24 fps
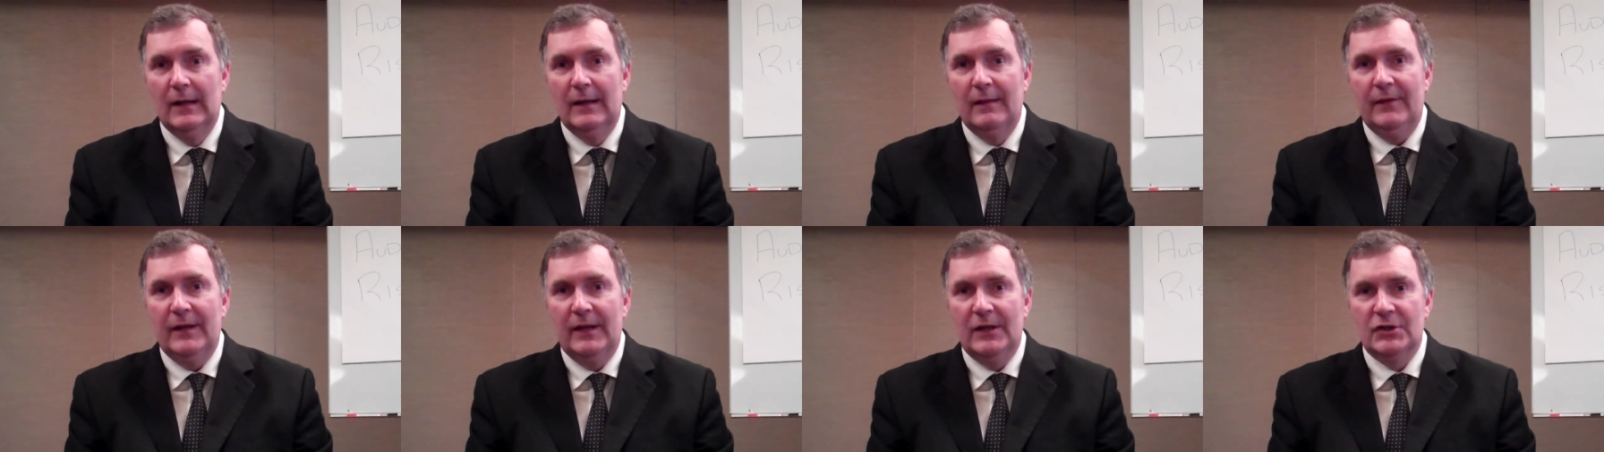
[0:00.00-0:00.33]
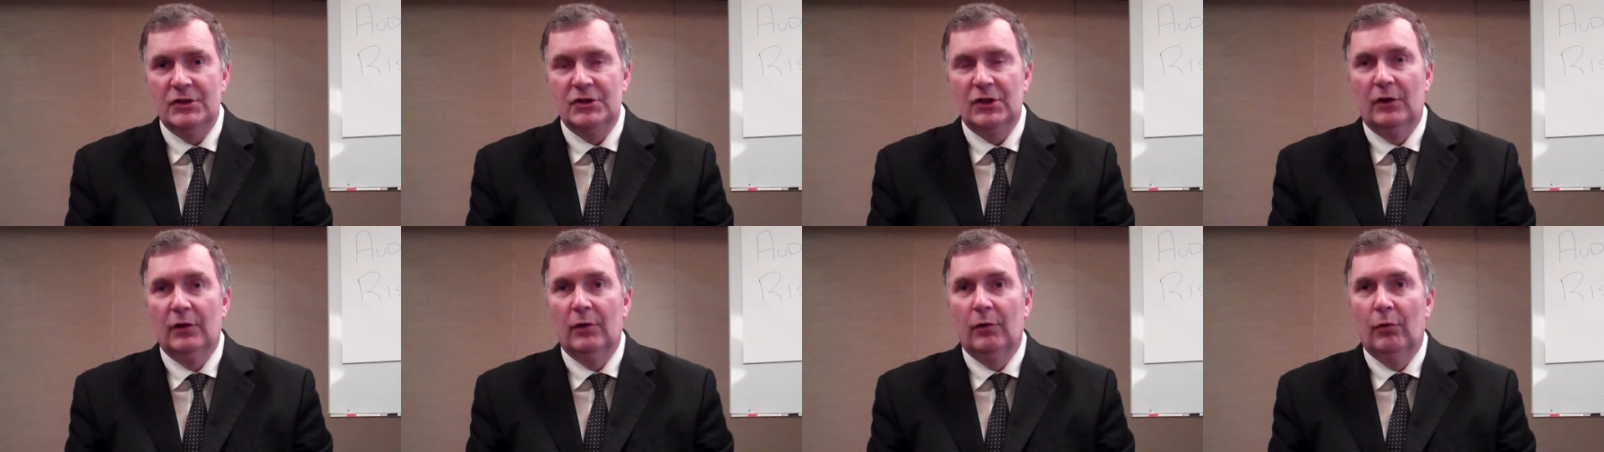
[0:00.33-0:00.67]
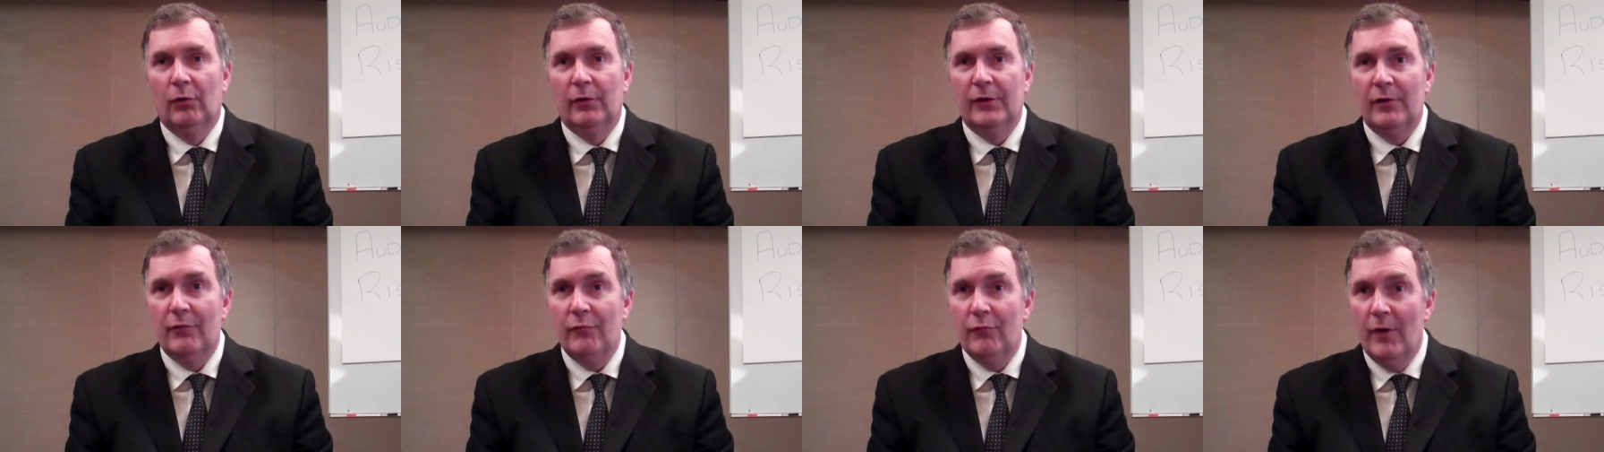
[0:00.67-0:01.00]
the internal
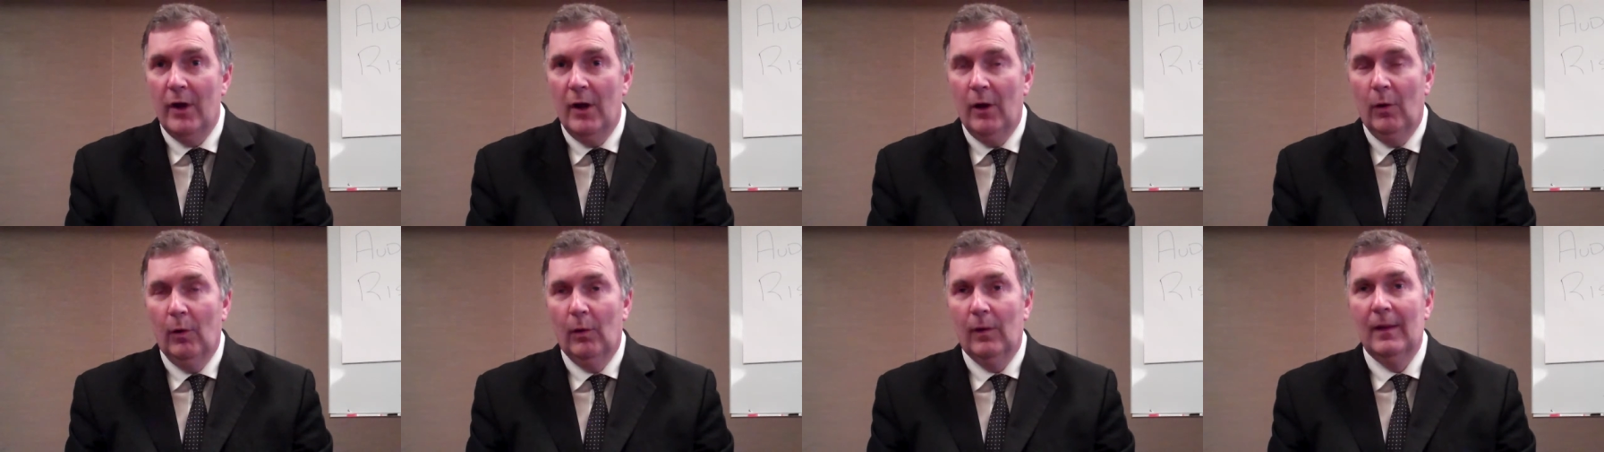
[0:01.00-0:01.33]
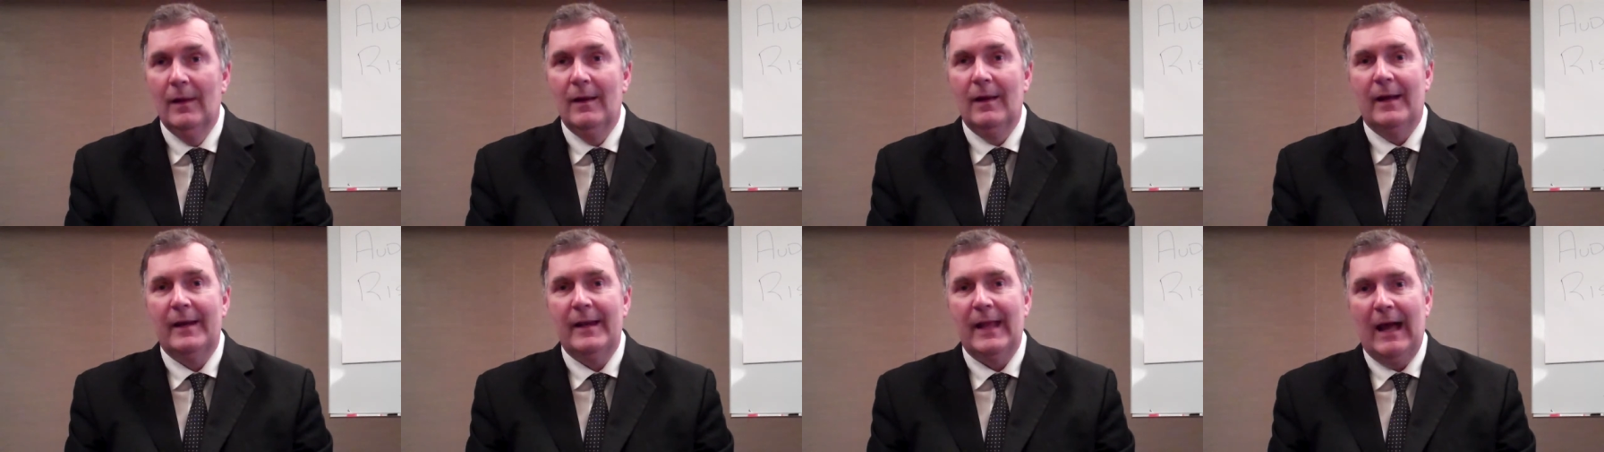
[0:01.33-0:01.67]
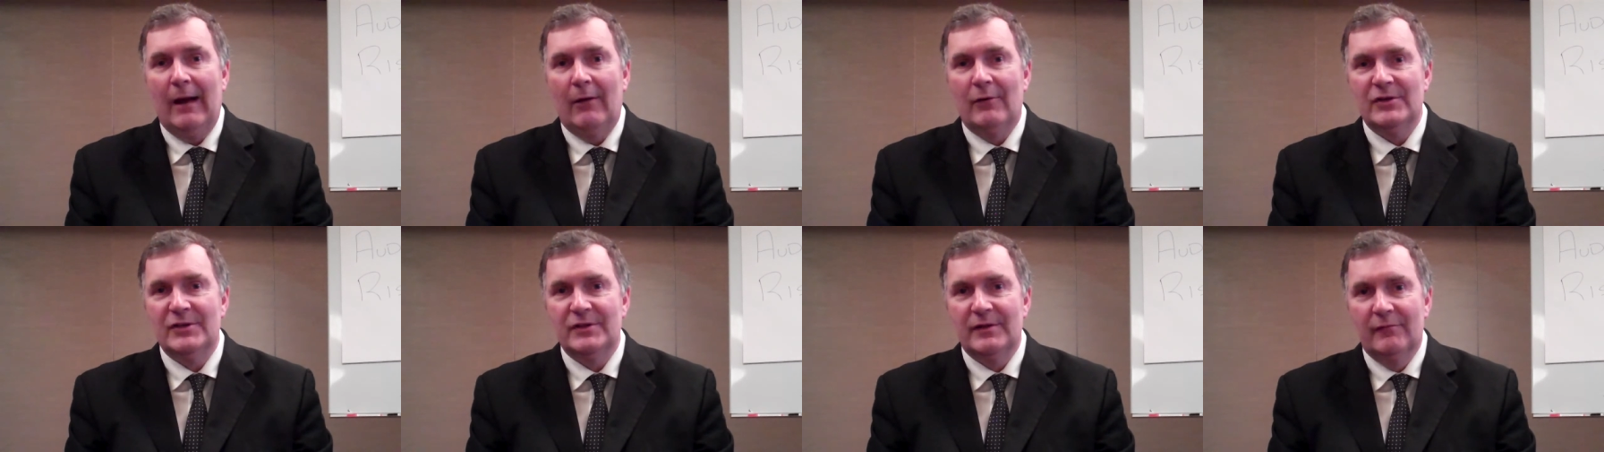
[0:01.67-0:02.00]
audit role and
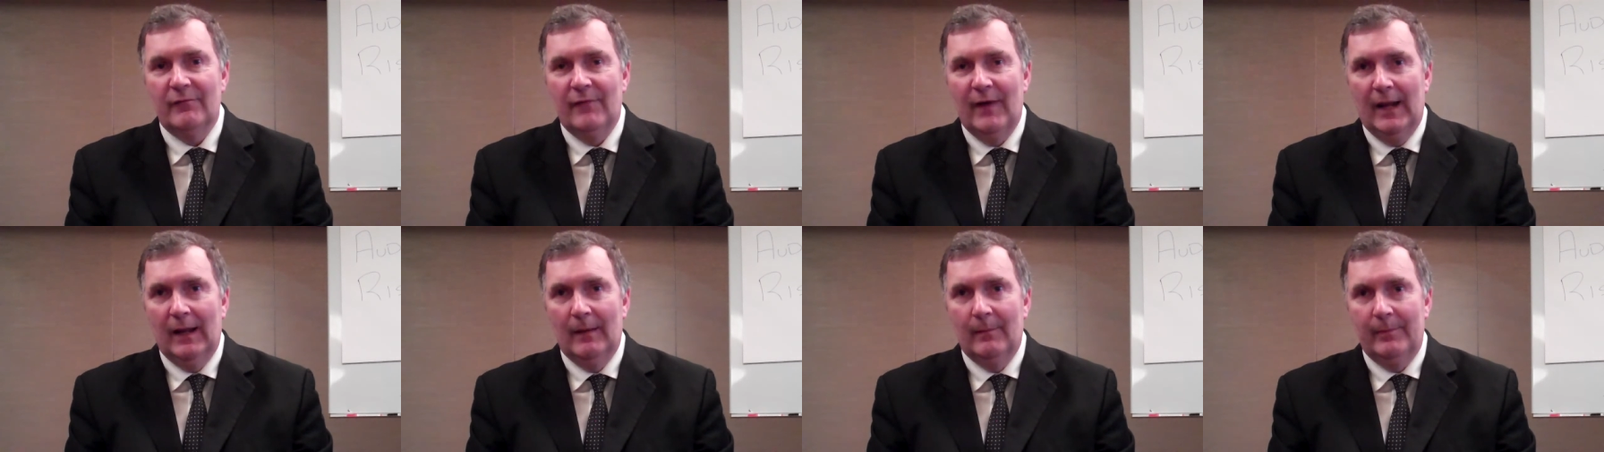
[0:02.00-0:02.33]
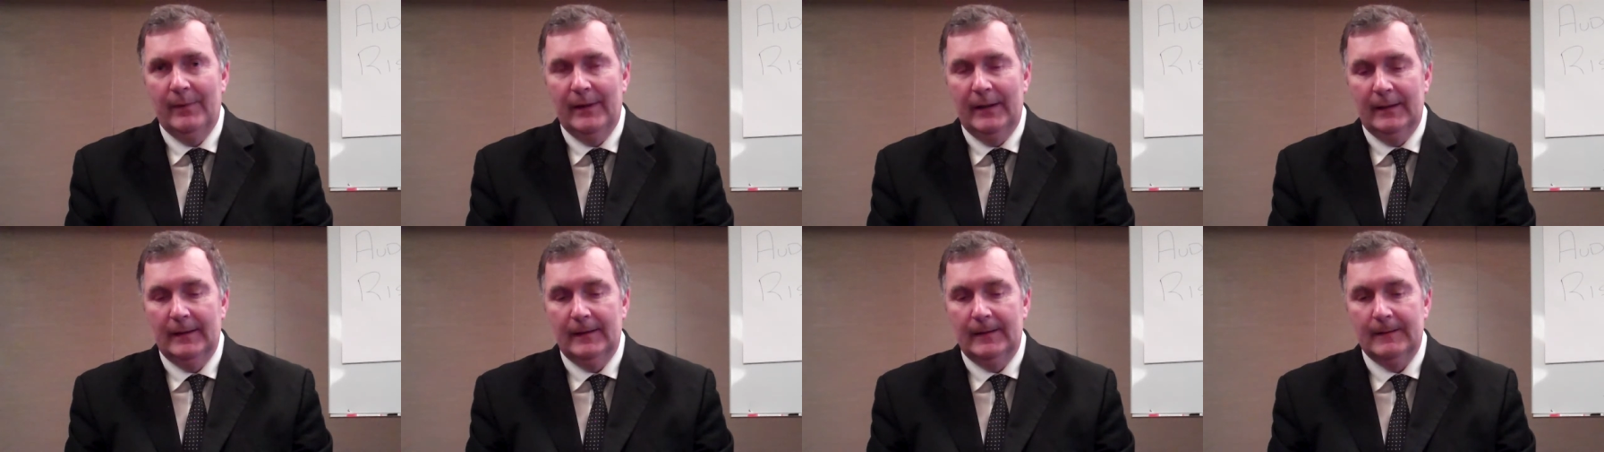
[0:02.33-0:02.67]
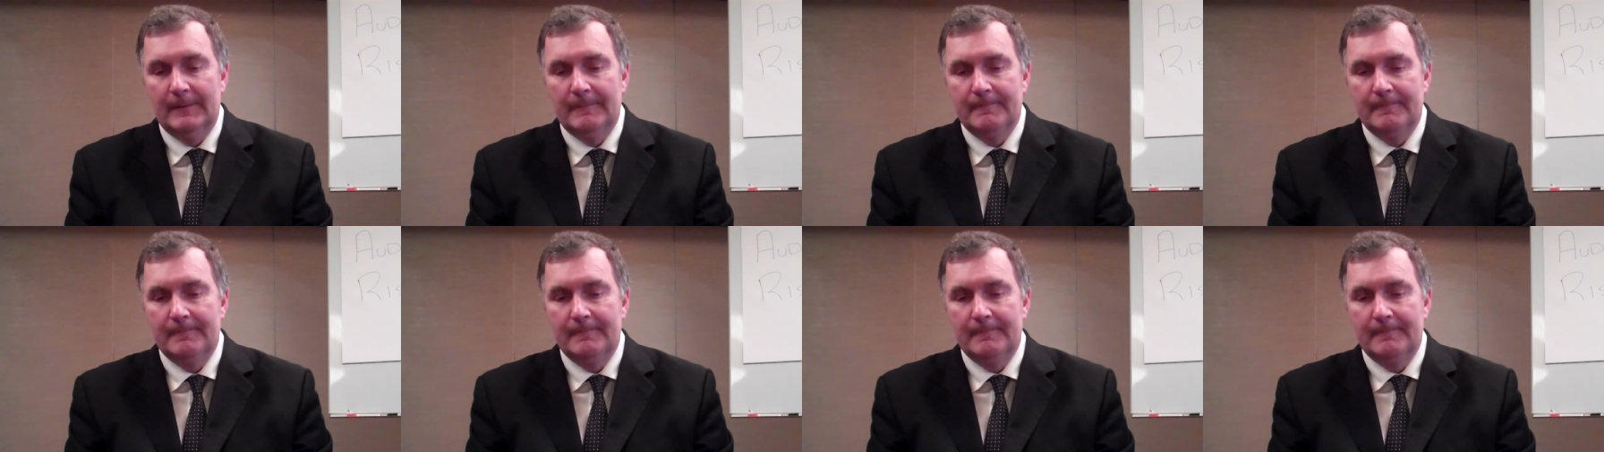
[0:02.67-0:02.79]
how it's developing.